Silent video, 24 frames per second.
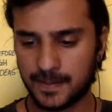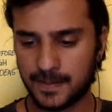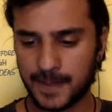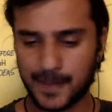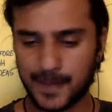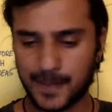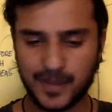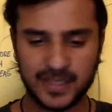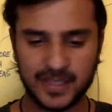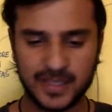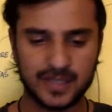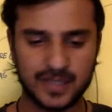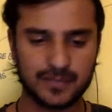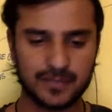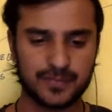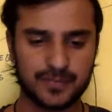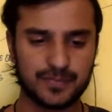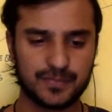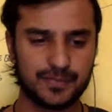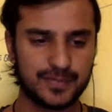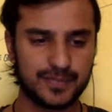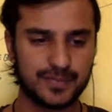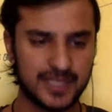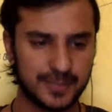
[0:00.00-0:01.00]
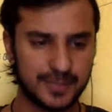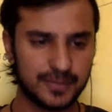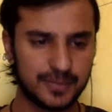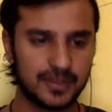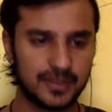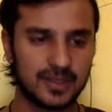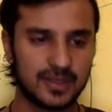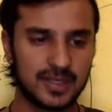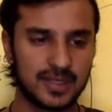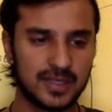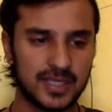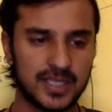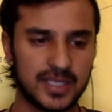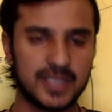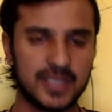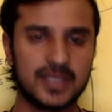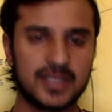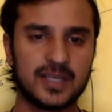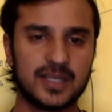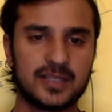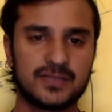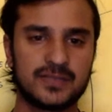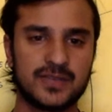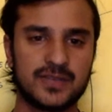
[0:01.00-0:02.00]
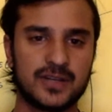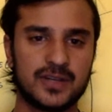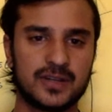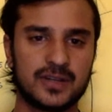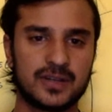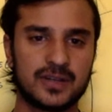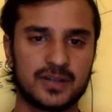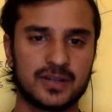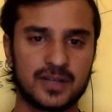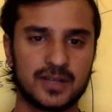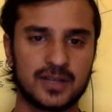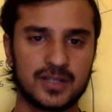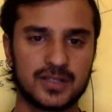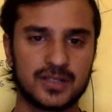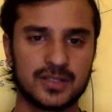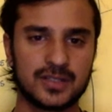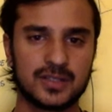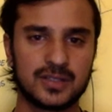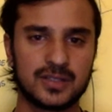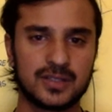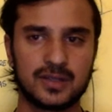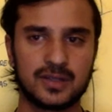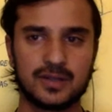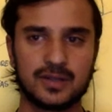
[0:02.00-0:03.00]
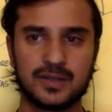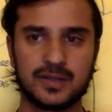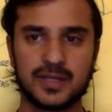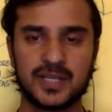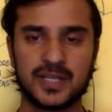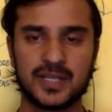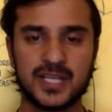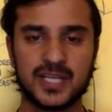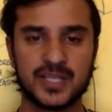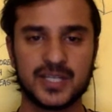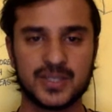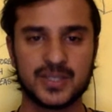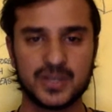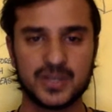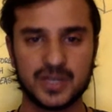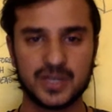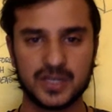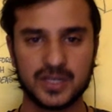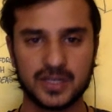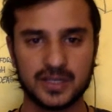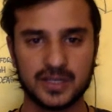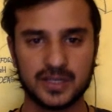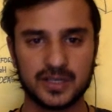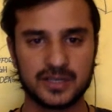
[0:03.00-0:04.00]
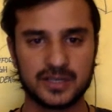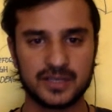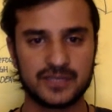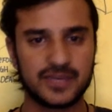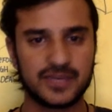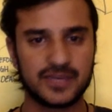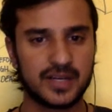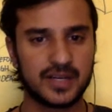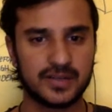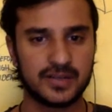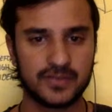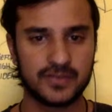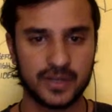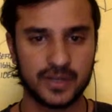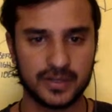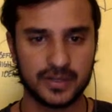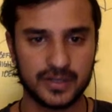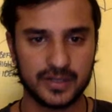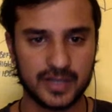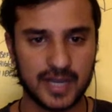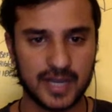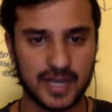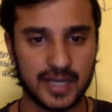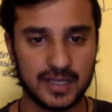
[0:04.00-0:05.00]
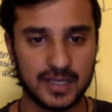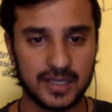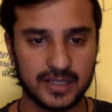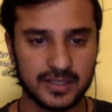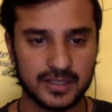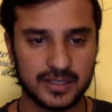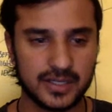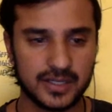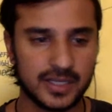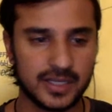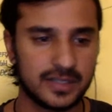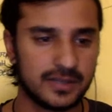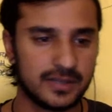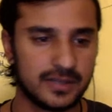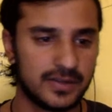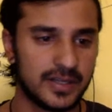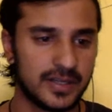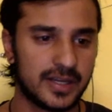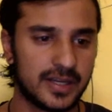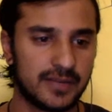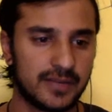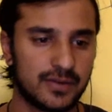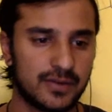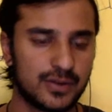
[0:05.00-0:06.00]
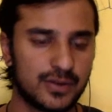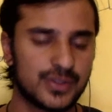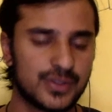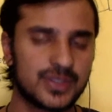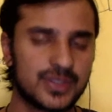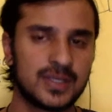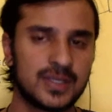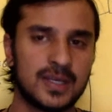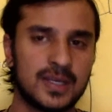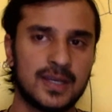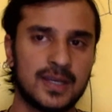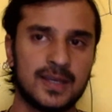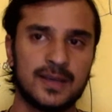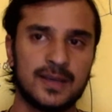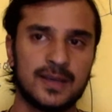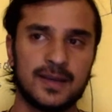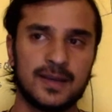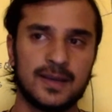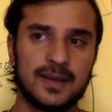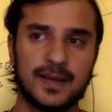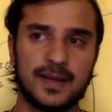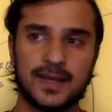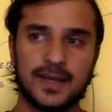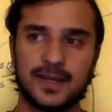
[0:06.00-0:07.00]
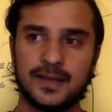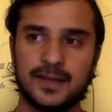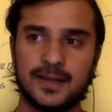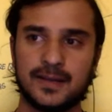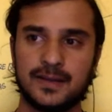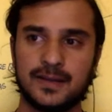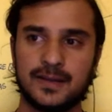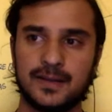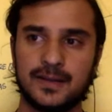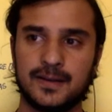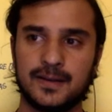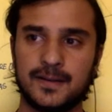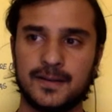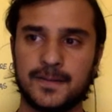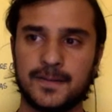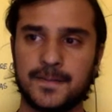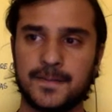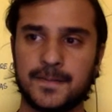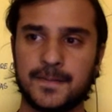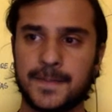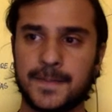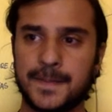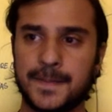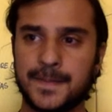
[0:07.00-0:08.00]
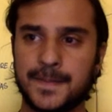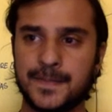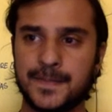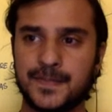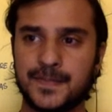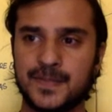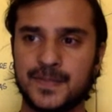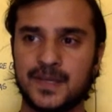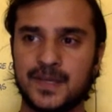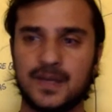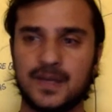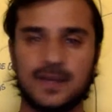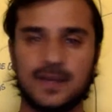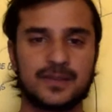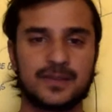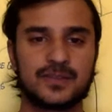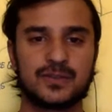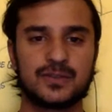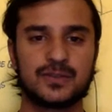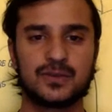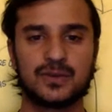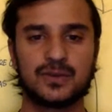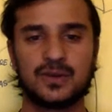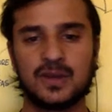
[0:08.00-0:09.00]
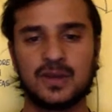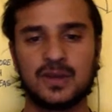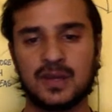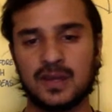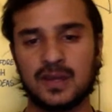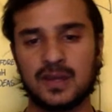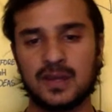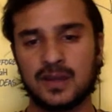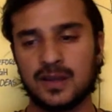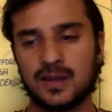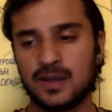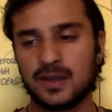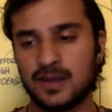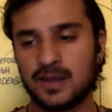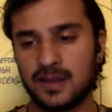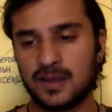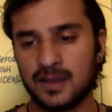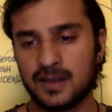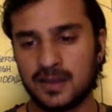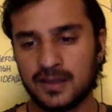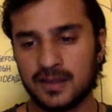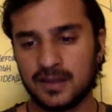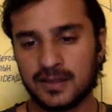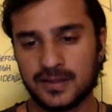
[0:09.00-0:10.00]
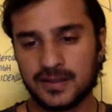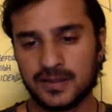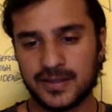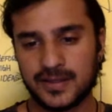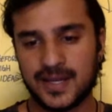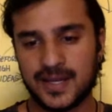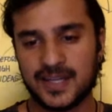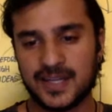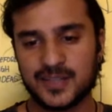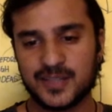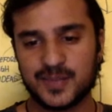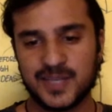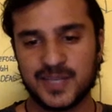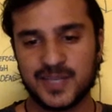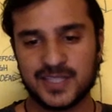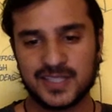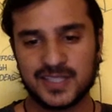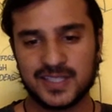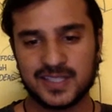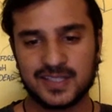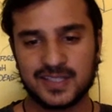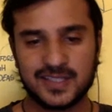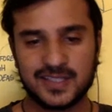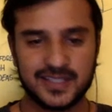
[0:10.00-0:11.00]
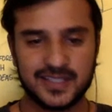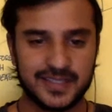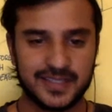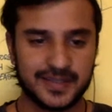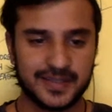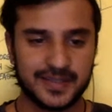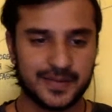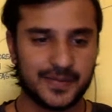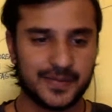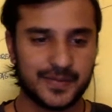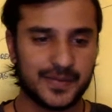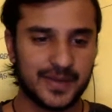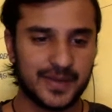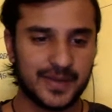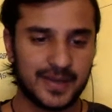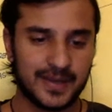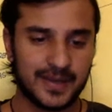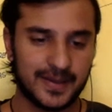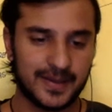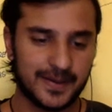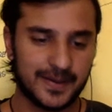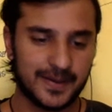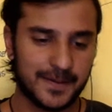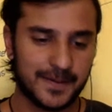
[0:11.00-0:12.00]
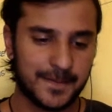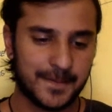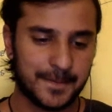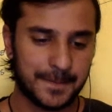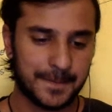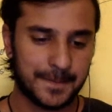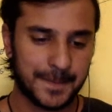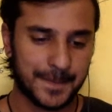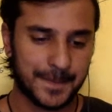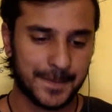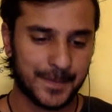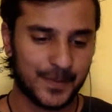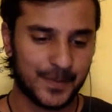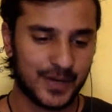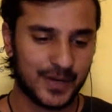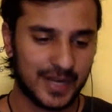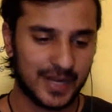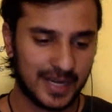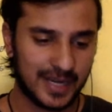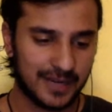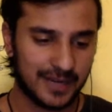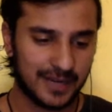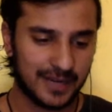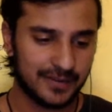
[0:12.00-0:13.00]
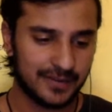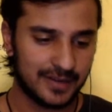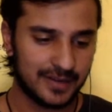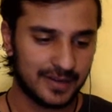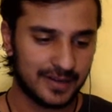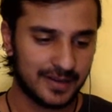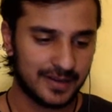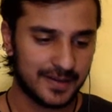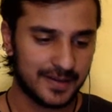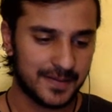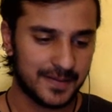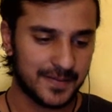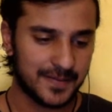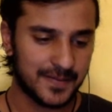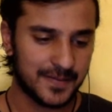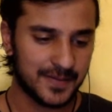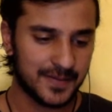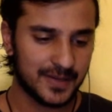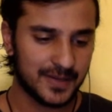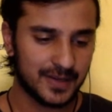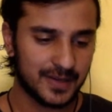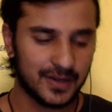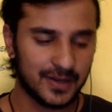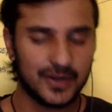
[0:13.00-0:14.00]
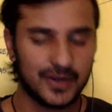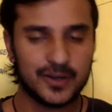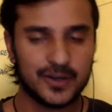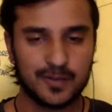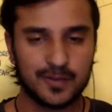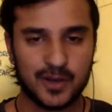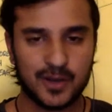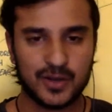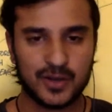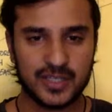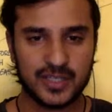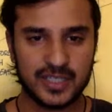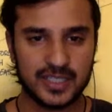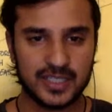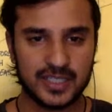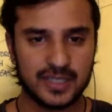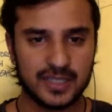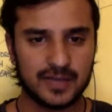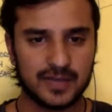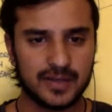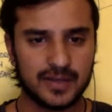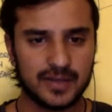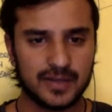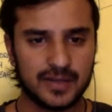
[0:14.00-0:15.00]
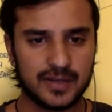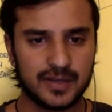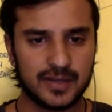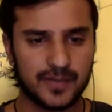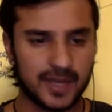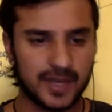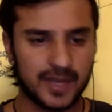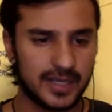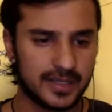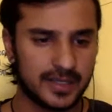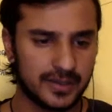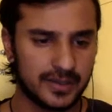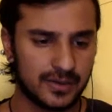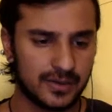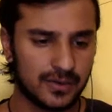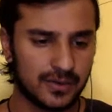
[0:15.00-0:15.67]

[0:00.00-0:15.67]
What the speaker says: But the people in India is very culture. The nature in India is very, very highly creative and diverse. And yeah, so that is basically what I have learned about India, and my